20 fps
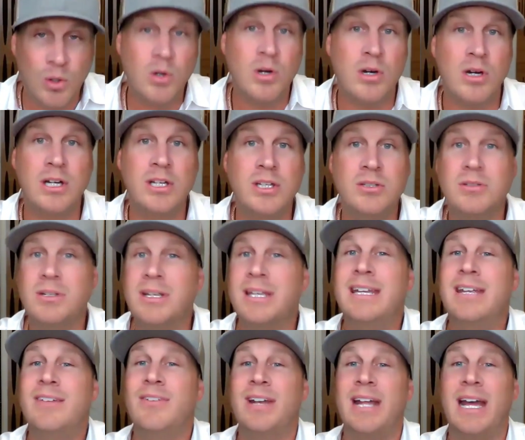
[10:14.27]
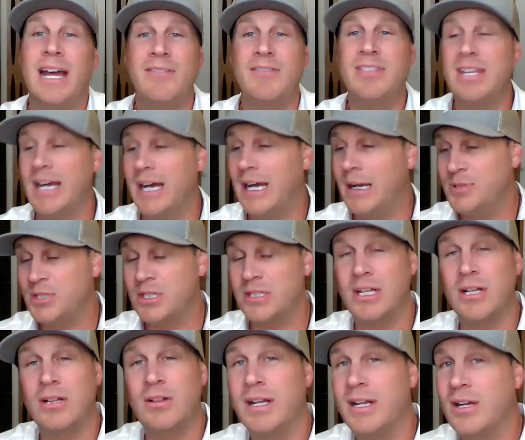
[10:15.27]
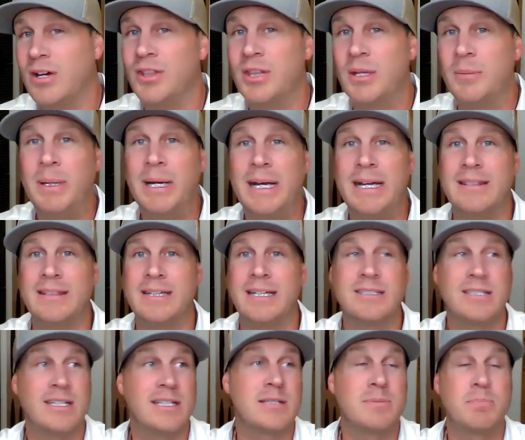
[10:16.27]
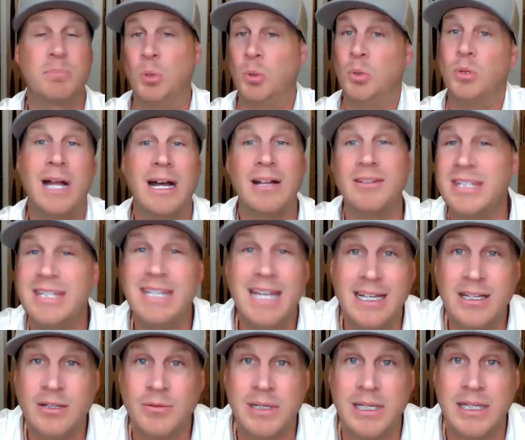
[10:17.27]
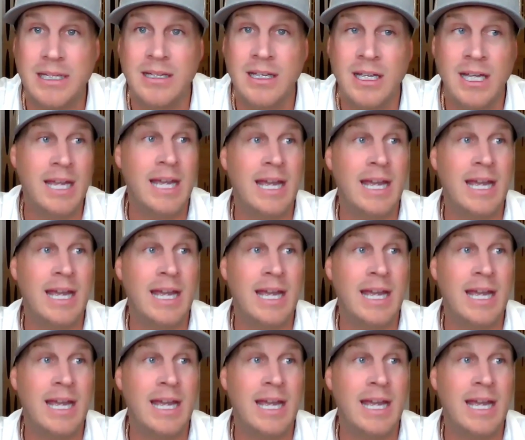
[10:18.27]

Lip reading: Or you can even have the option to click on the button that says pull out the equity,